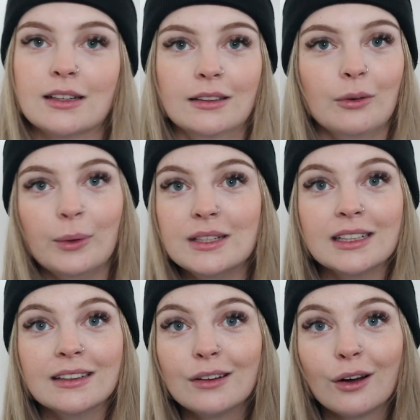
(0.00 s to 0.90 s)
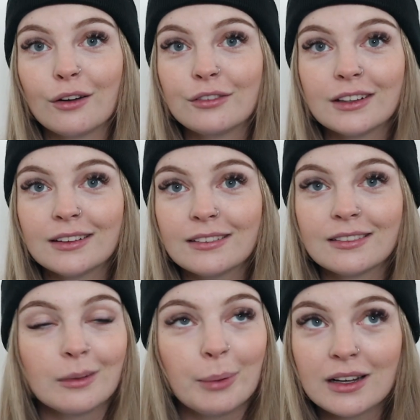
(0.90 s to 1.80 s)
that we did over
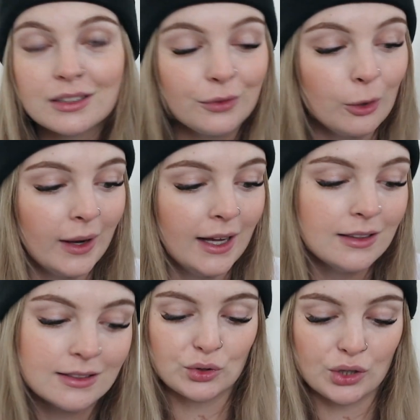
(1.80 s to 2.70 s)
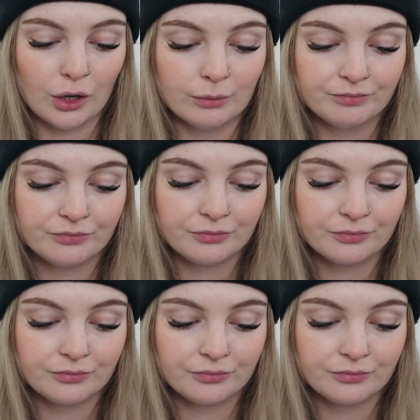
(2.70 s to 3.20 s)
the past few weeks. So,